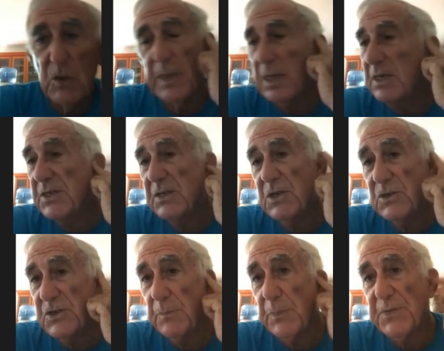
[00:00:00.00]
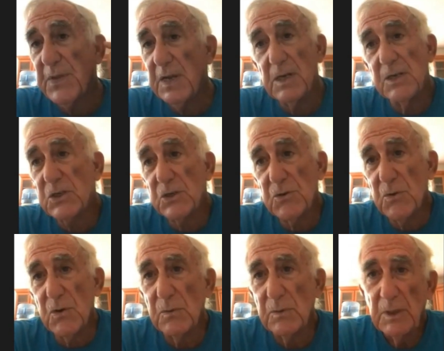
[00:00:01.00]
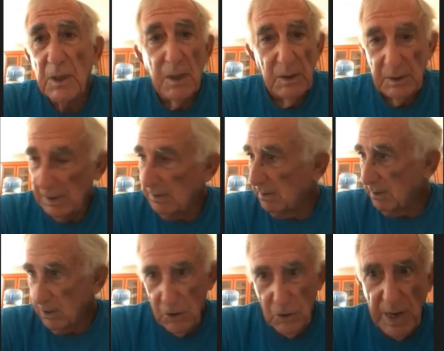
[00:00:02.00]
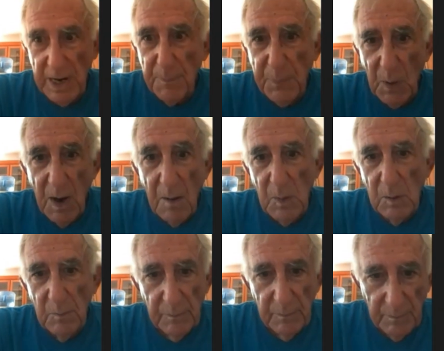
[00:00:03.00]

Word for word: me, and it's such a simple thing, and it's true. Create a problem,